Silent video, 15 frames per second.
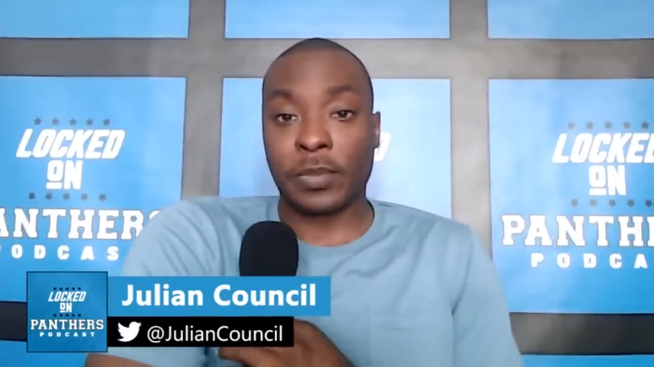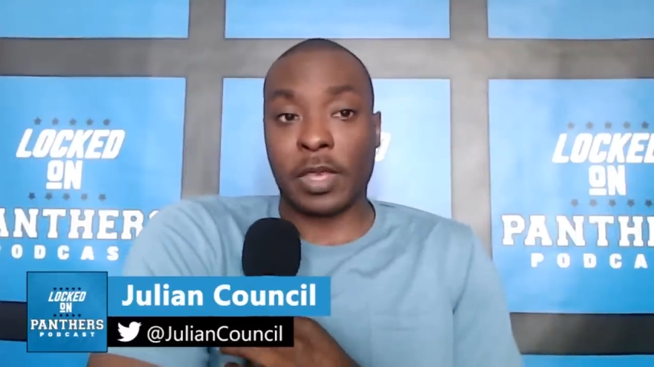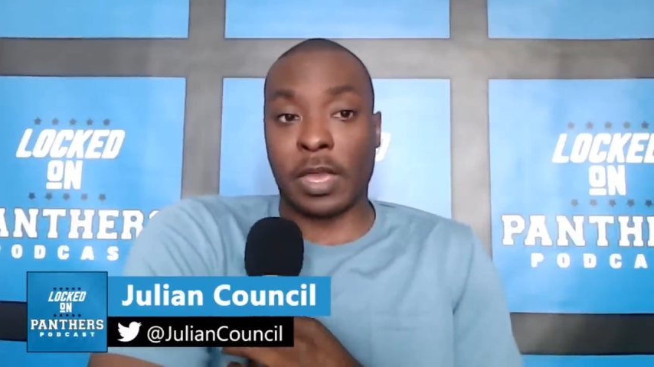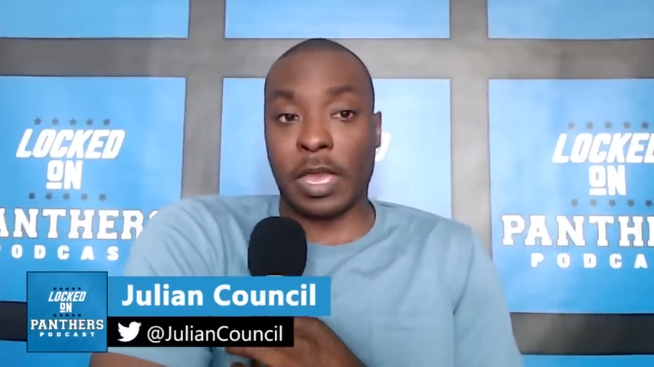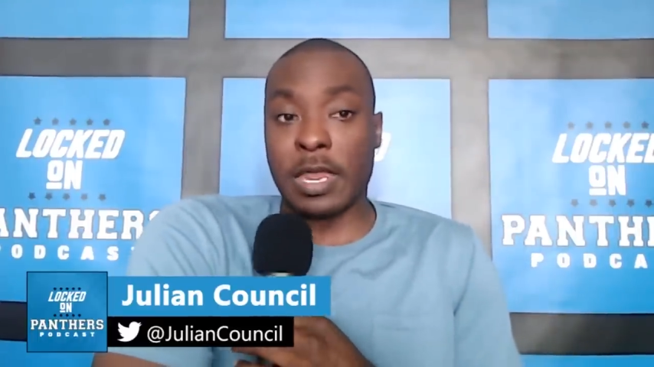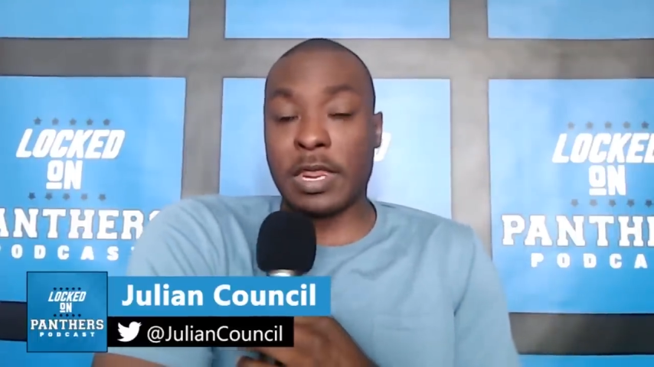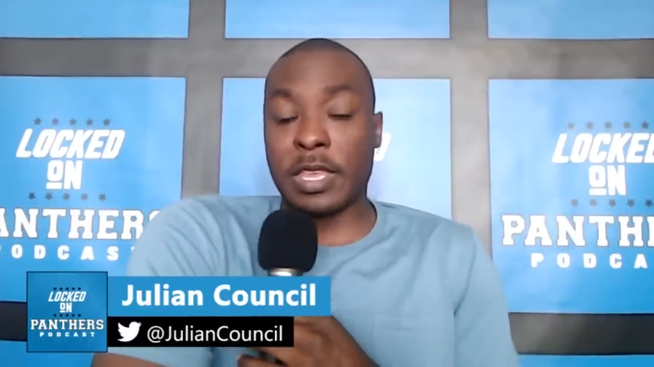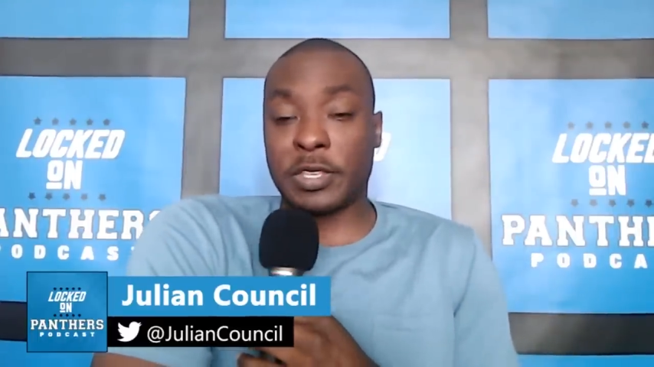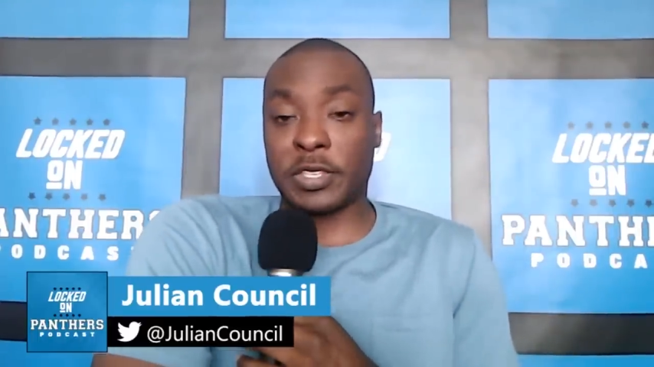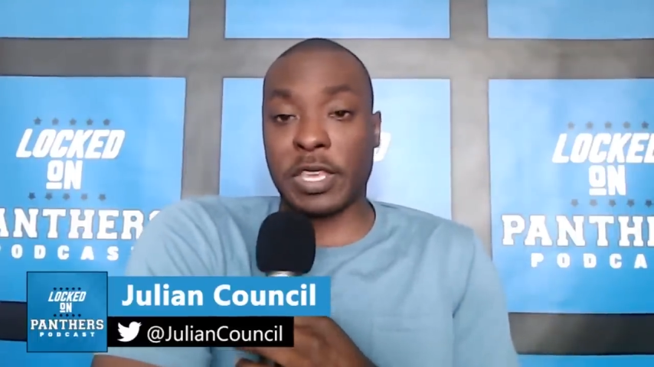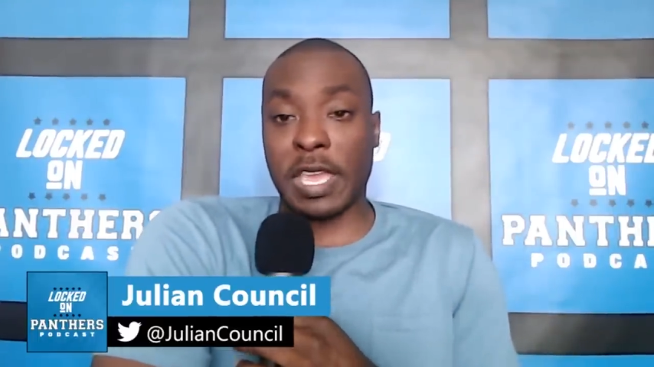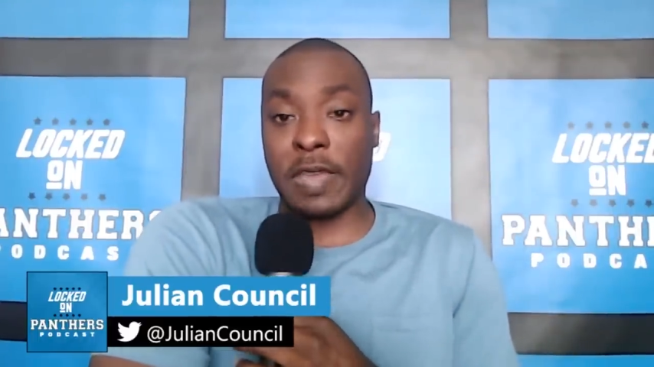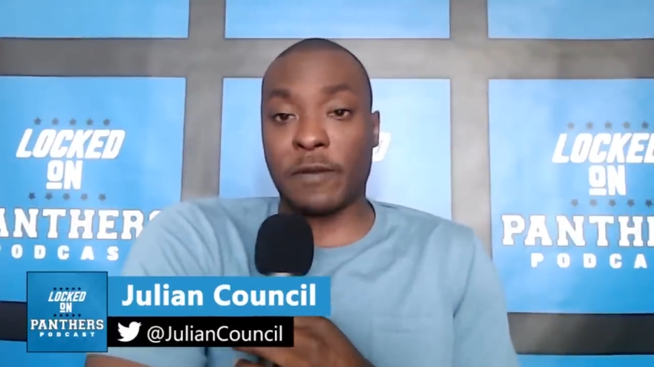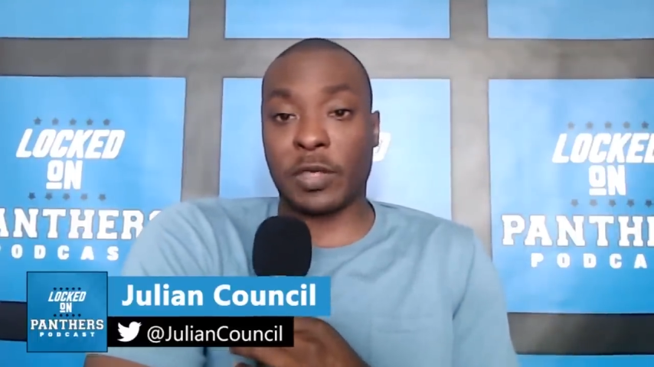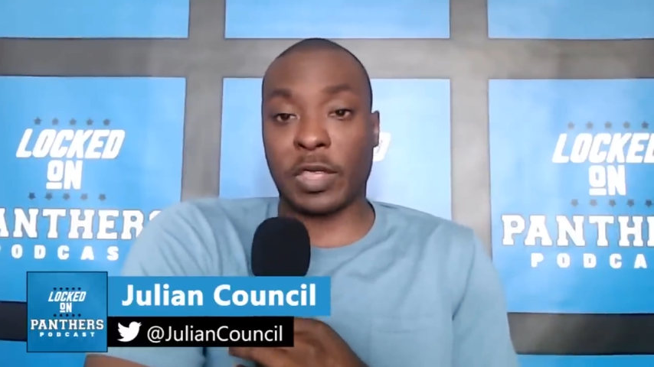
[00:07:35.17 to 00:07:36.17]
in this
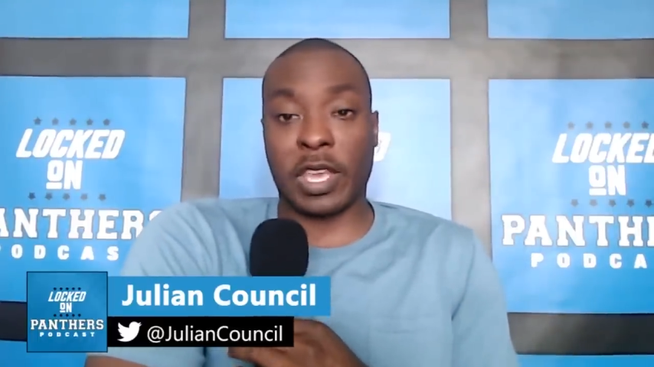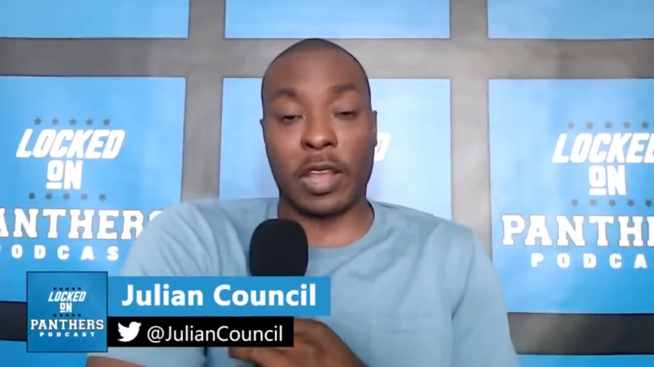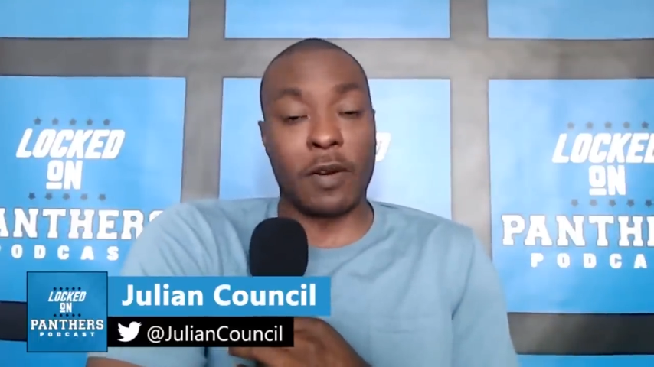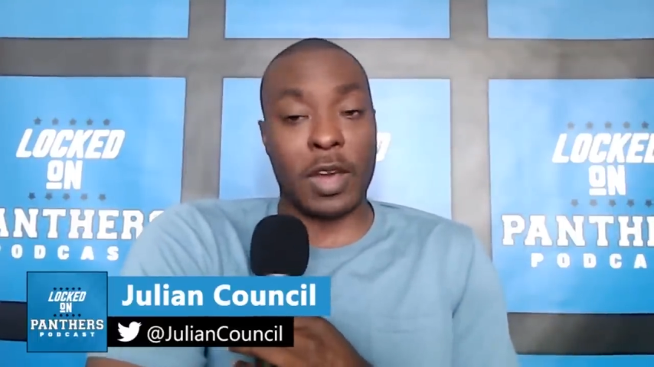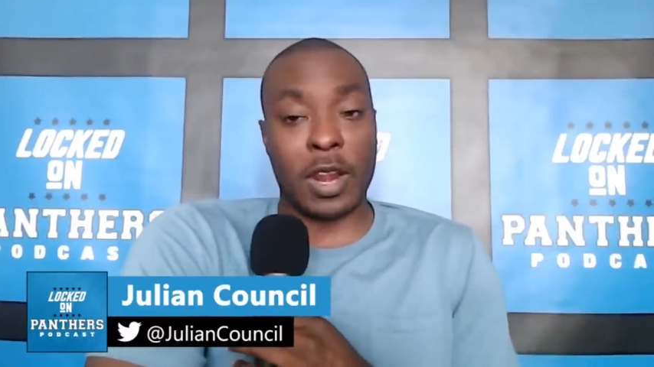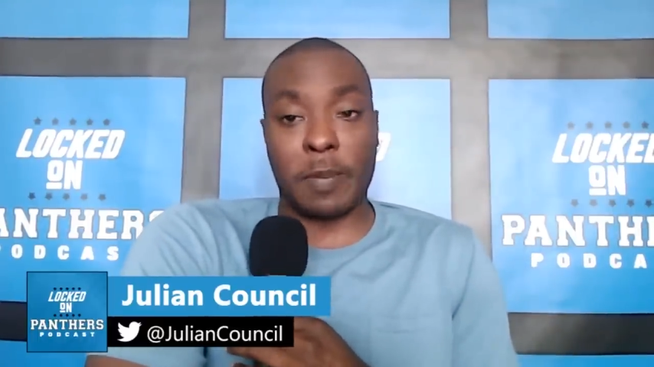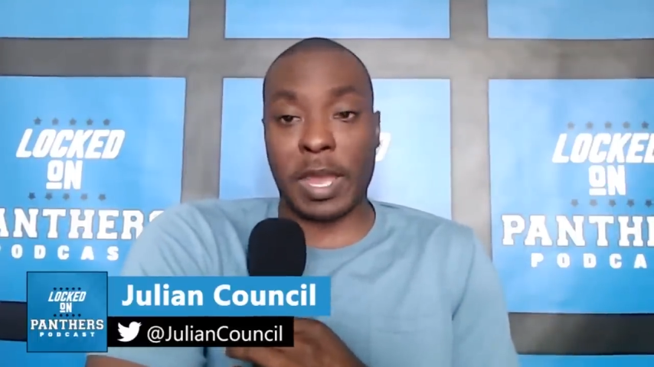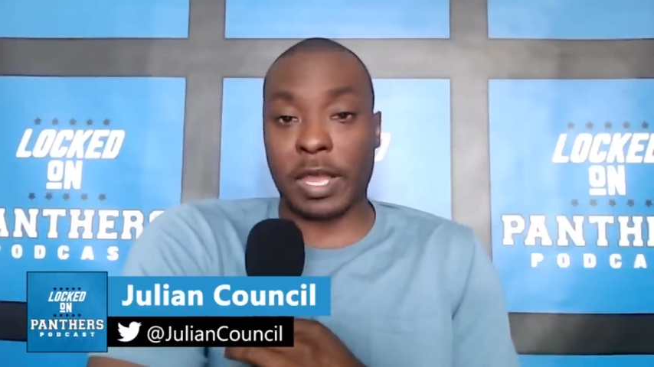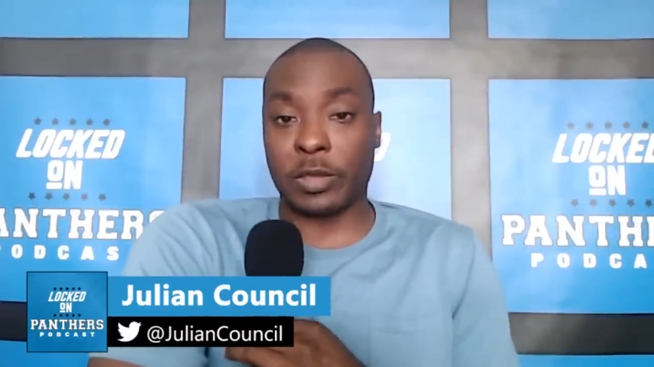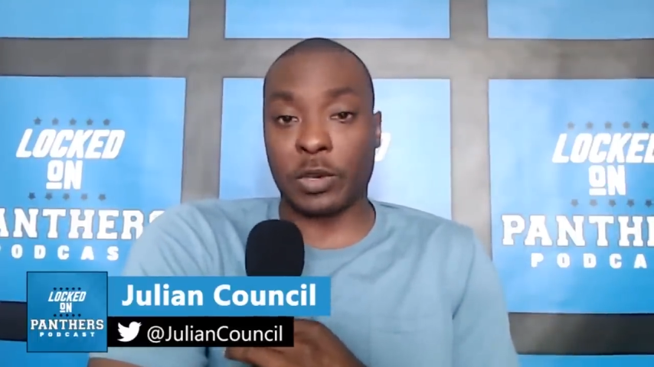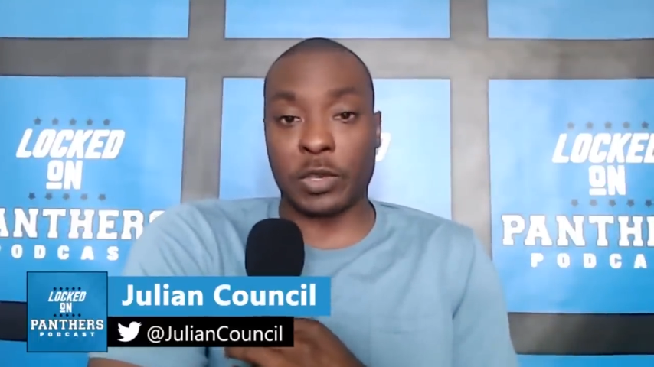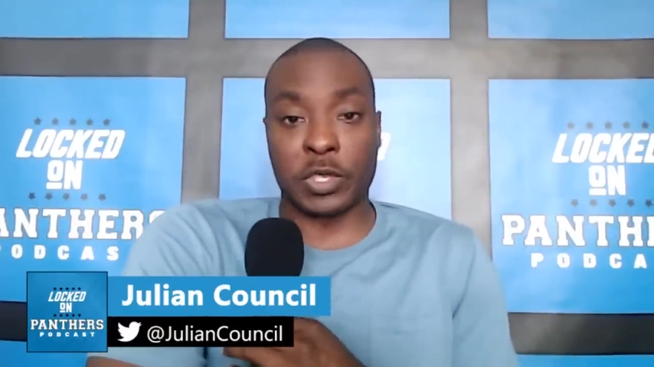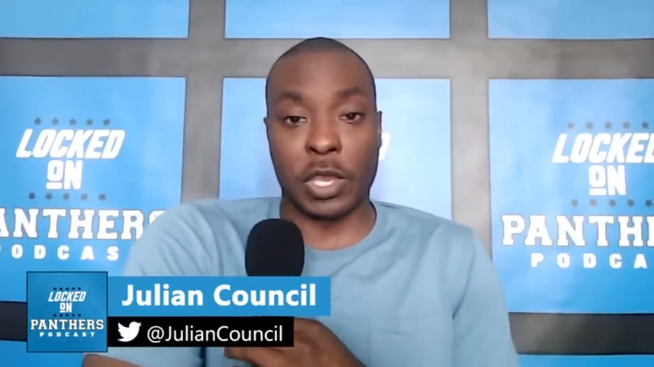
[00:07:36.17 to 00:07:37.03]
scheme for the Carolina Panthers.